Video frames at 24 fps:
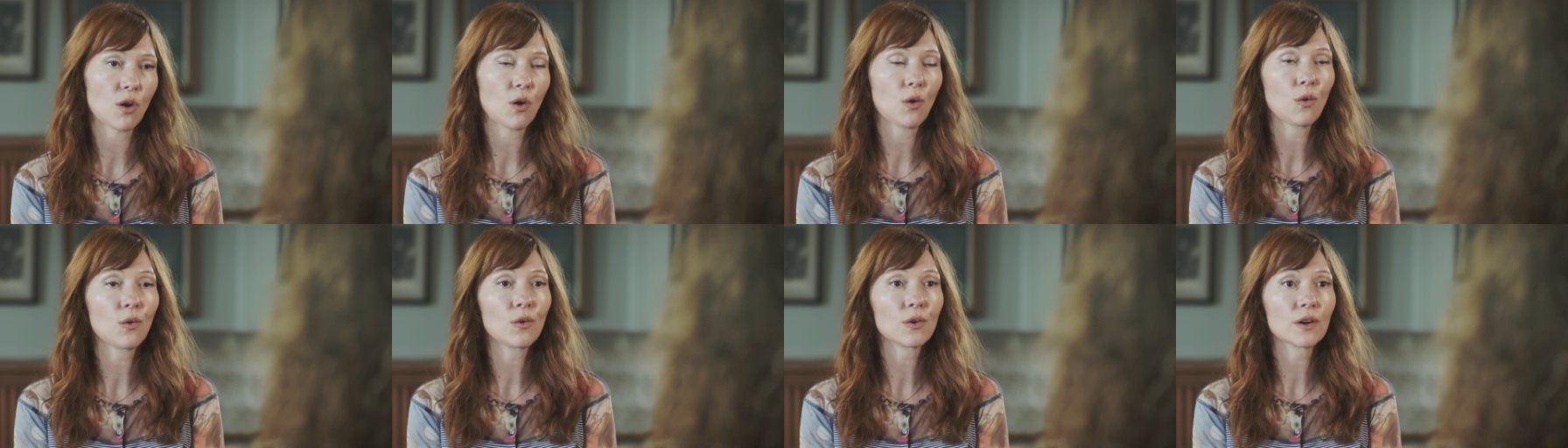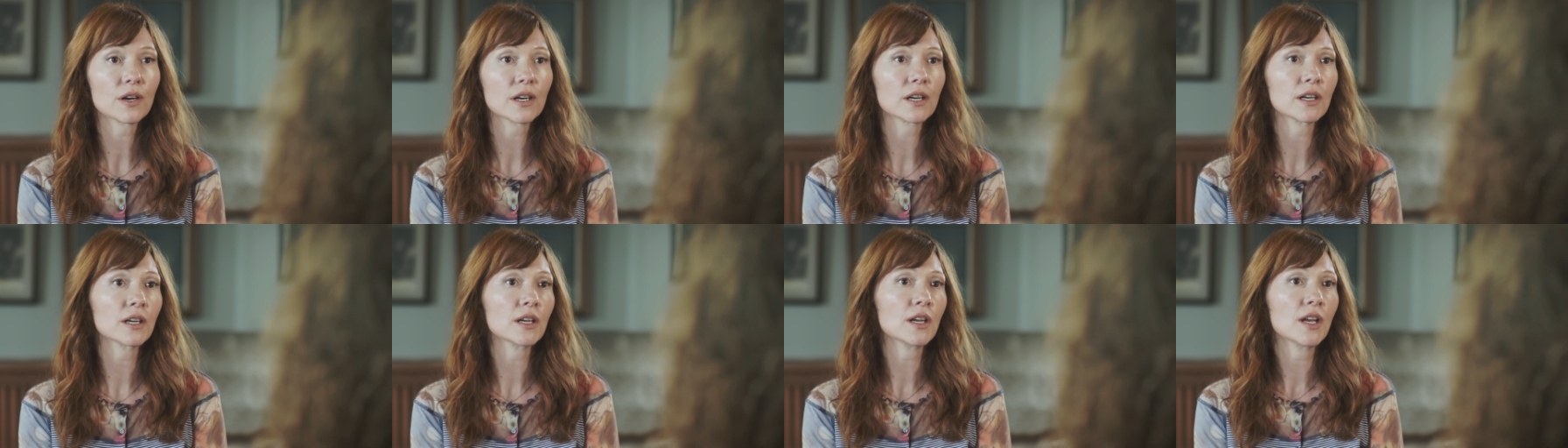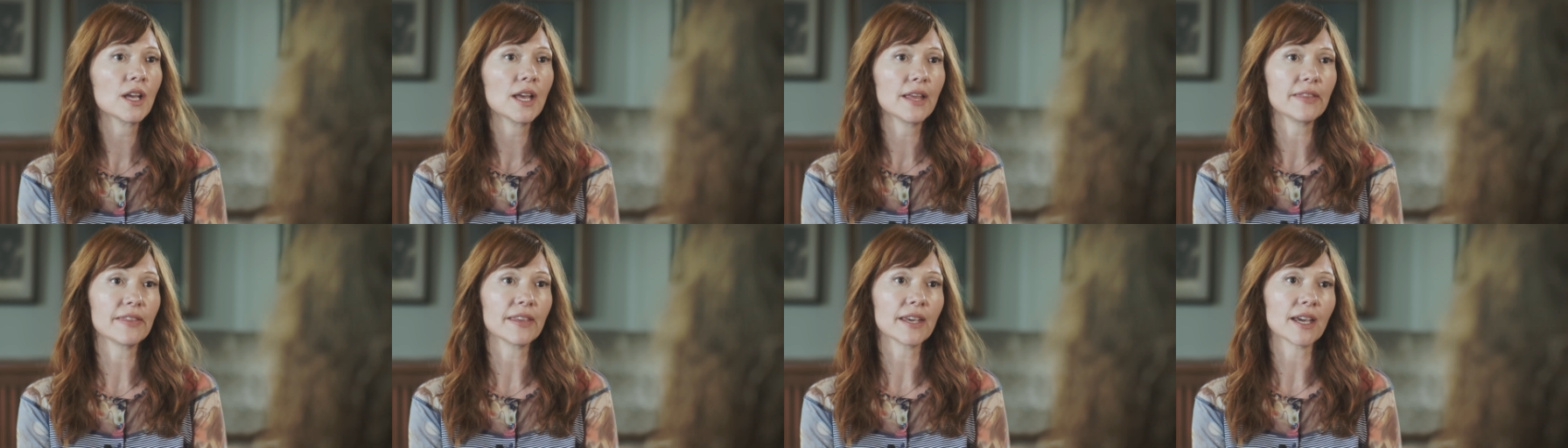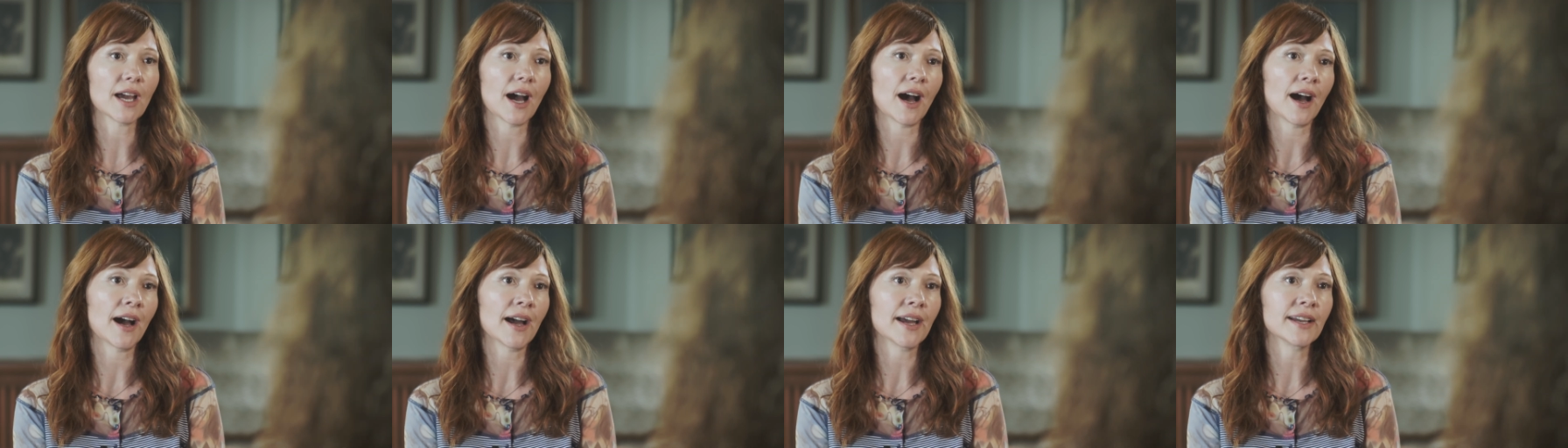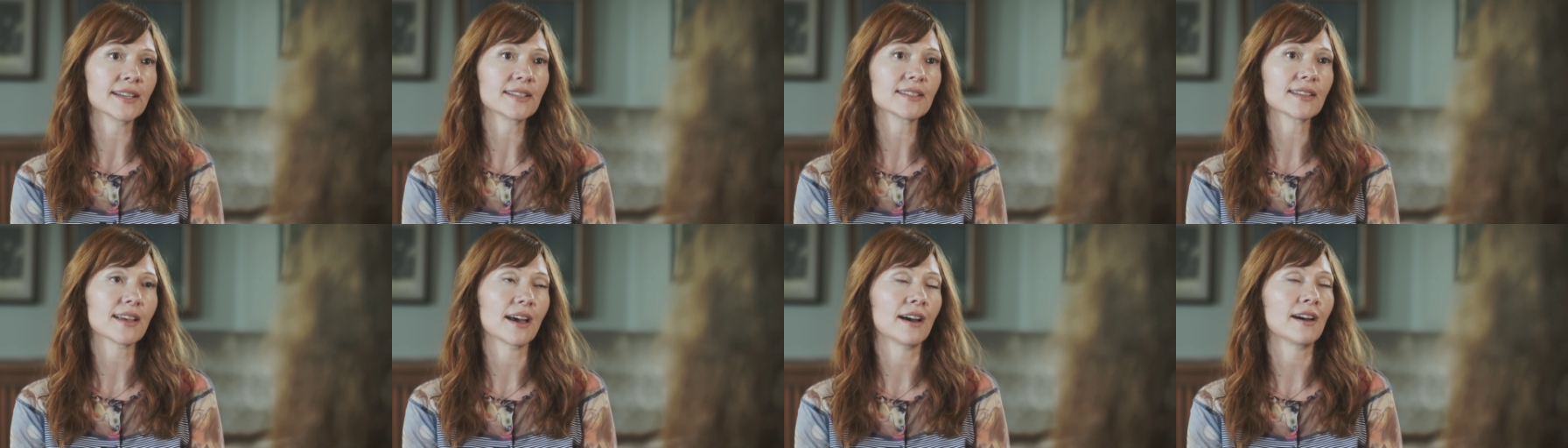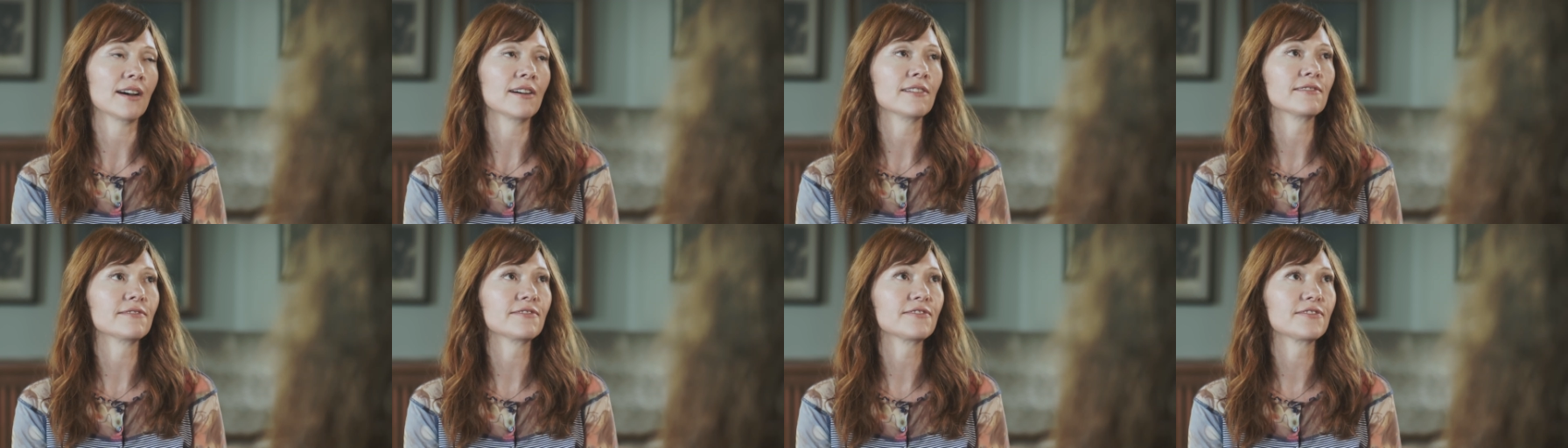or the eyes
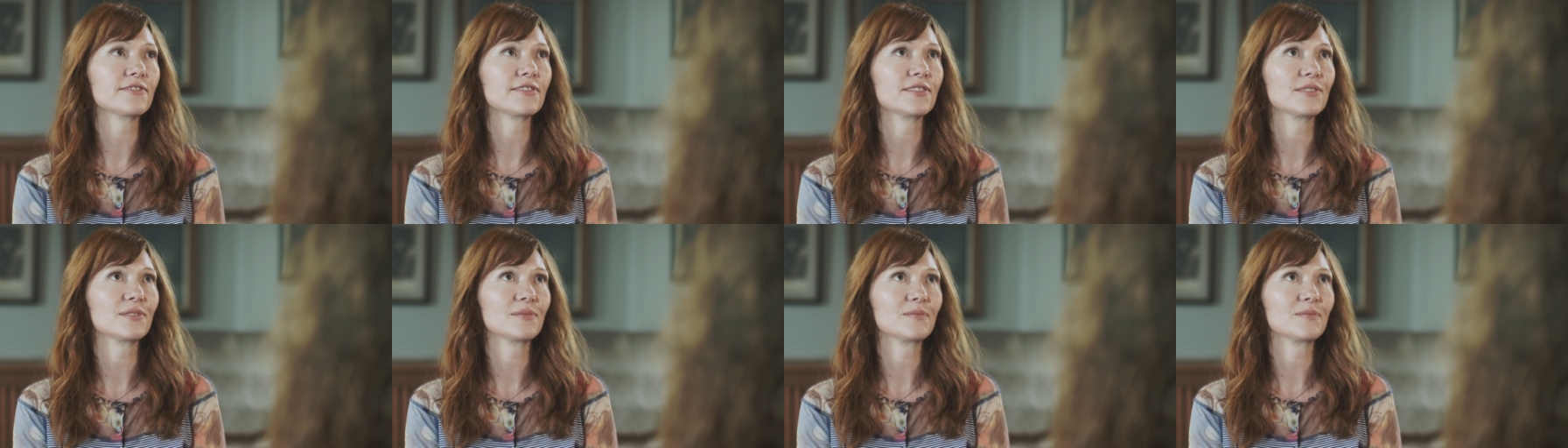of